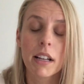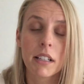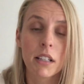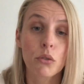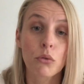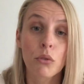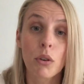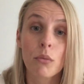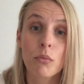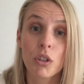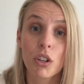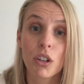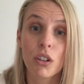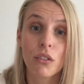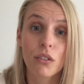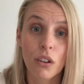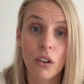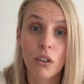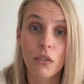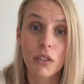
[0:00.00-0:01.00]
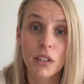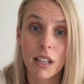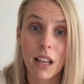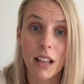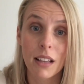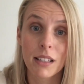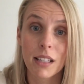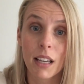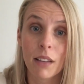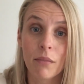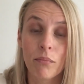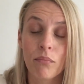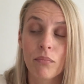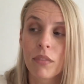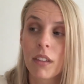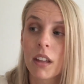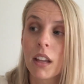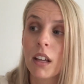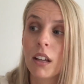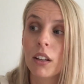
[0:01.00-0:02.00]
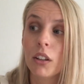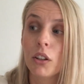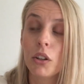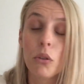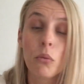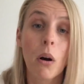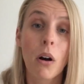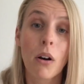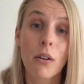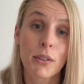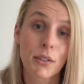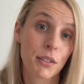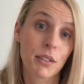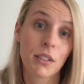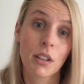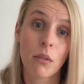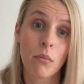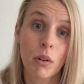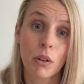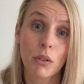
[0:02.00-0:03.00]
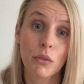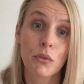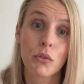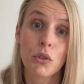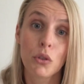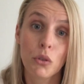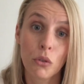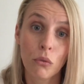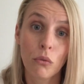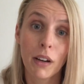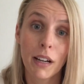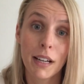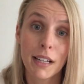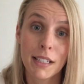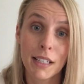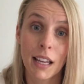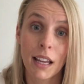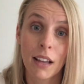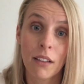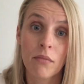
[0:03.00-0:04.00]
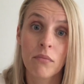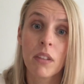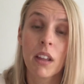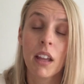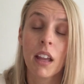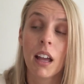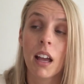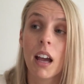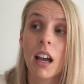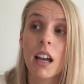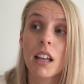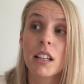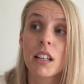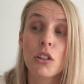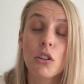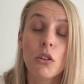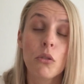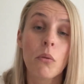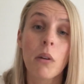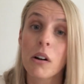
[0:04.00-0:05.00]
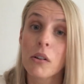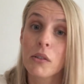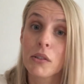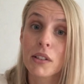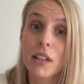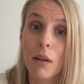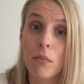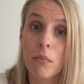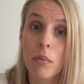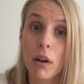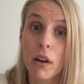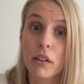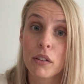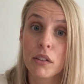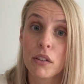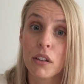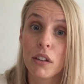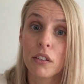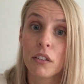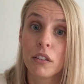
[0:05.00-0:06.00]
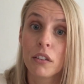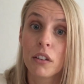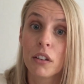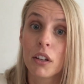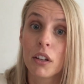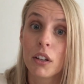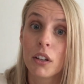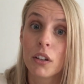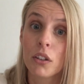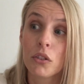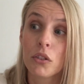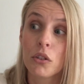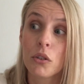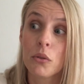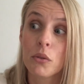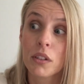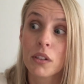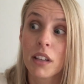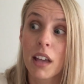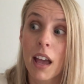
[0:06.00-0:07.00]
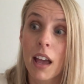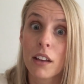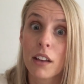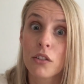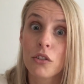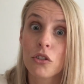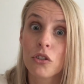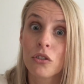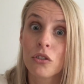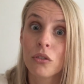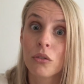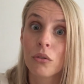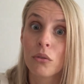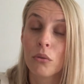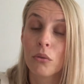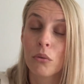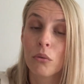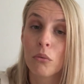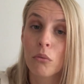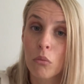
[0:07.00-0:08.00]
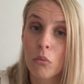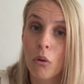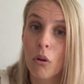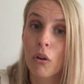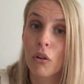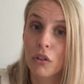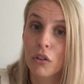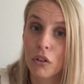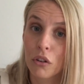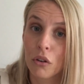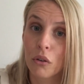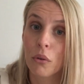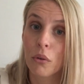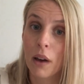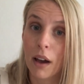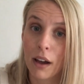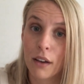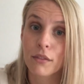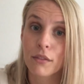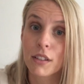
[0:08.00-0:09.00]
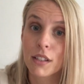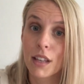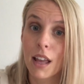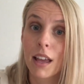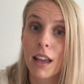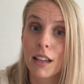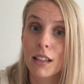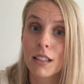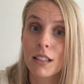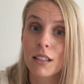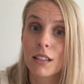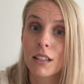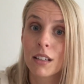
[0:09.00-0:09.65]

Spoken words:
description of a setting, you ask someone to read it, and then you ask that person to sketch what you have said.